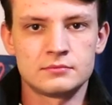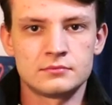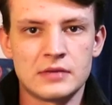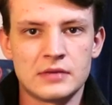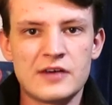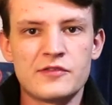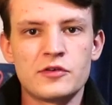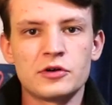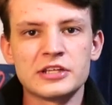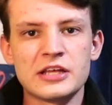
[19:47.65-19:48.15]

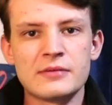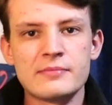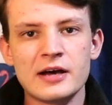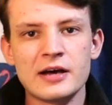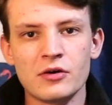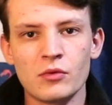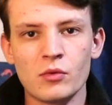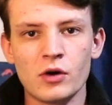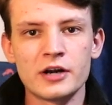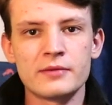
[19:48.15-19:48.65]
I've only
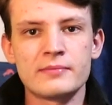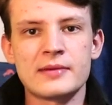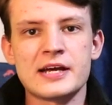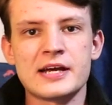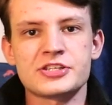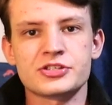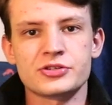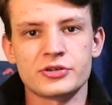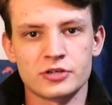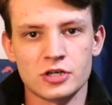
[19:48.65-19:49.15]
met one
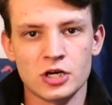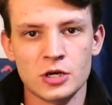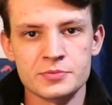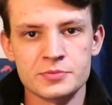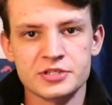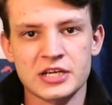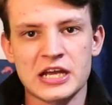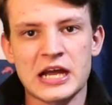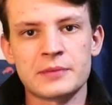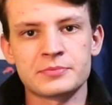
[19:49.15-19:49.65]
Master at Arms
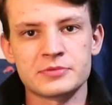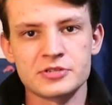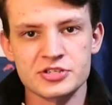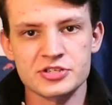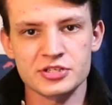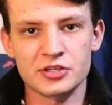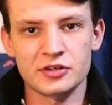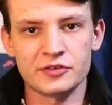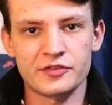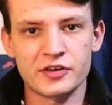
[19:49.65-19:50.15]
captain
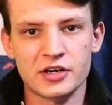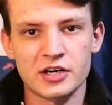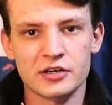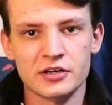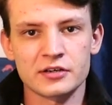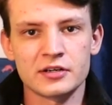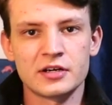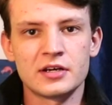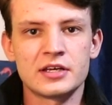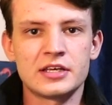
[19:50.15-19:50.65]
so
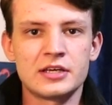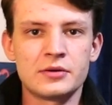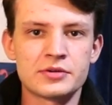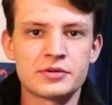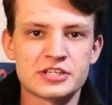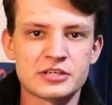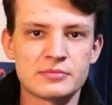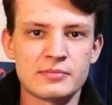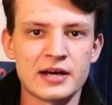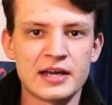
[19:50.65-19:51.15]
far. He
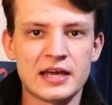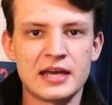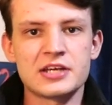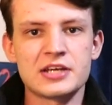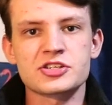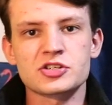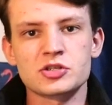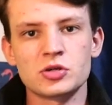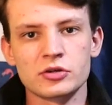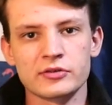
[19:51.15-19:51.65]
was in my A
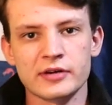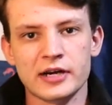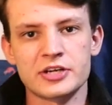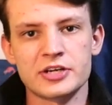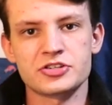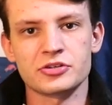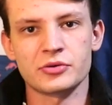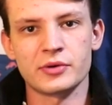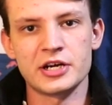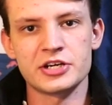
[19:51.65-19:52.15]
school
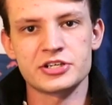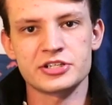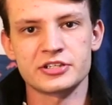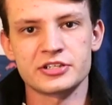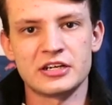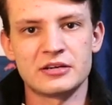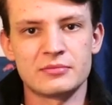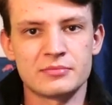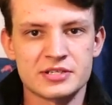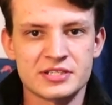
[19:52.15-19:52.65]
graduation,
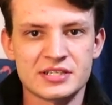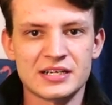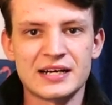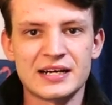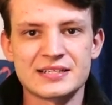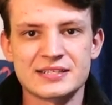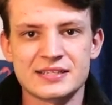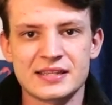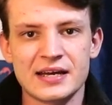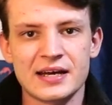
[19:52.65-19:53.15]
and
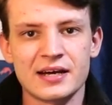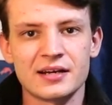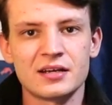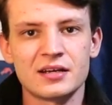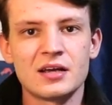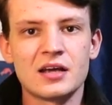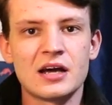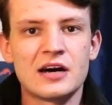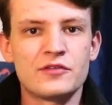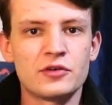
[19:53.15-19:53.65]
besides
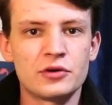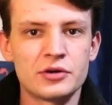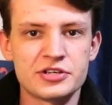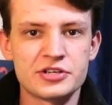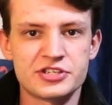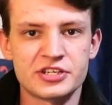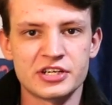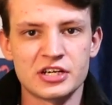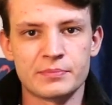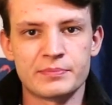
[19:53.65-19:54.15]
that, I've only
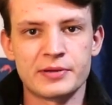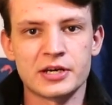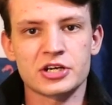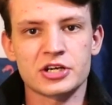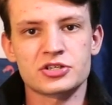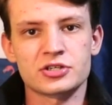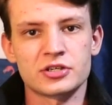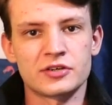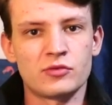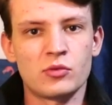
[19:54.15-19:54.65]
seen a
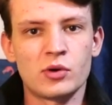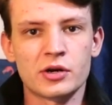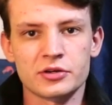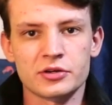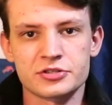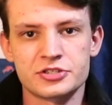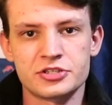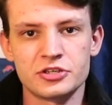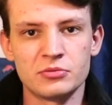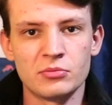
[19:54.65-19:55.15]
picture of one or
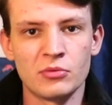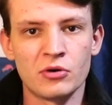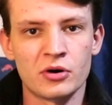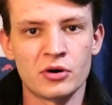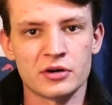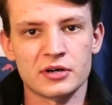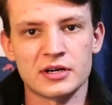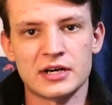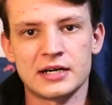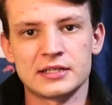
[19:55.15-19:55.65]
two
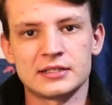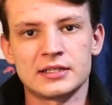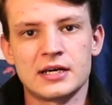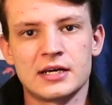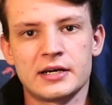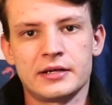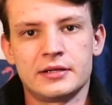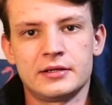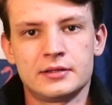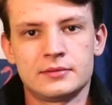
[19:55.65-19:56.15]
more
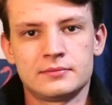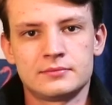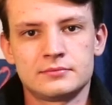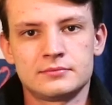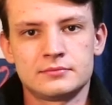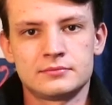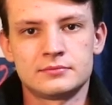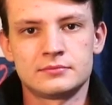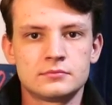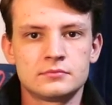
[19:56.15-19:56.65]
online.
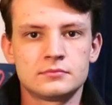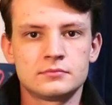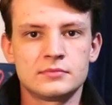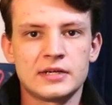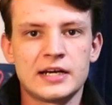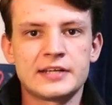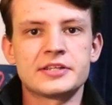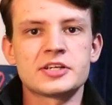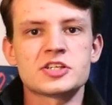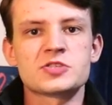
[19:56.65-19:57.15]

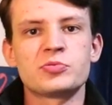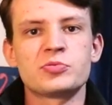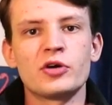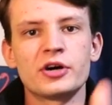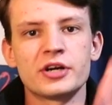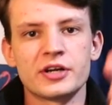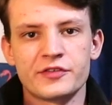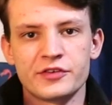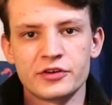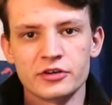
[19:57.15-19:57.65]
At this
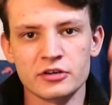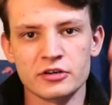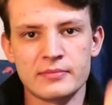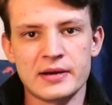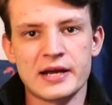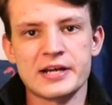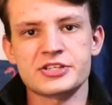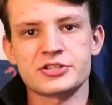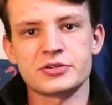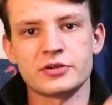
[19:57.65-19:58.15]
point, if you're a
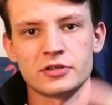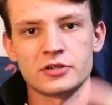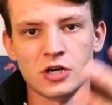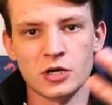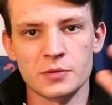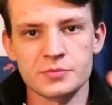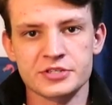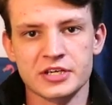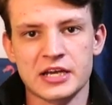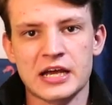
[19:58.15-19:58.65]
Master at
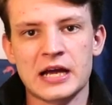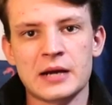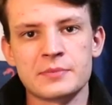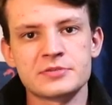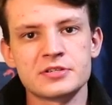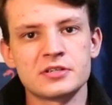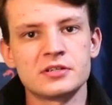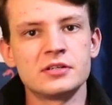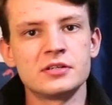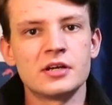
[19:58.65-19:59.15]
Arms
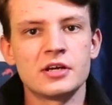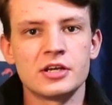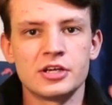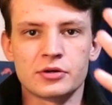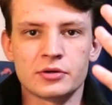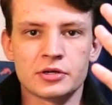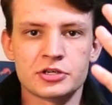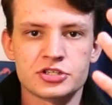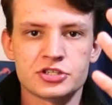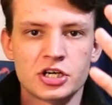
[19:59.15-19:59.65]
captain,
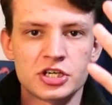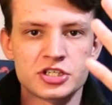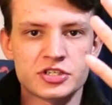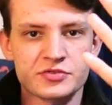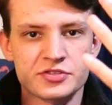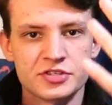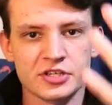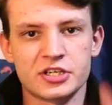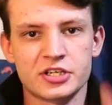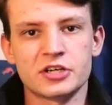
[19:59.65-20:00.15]
you're in charge of
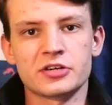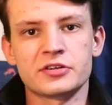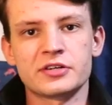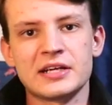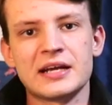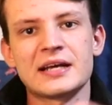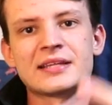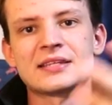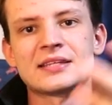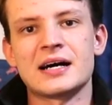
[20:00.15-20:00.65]
security
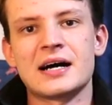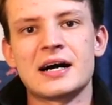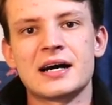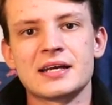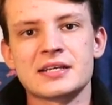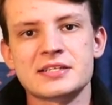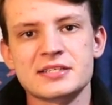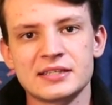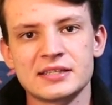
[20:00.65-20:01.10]
at the highest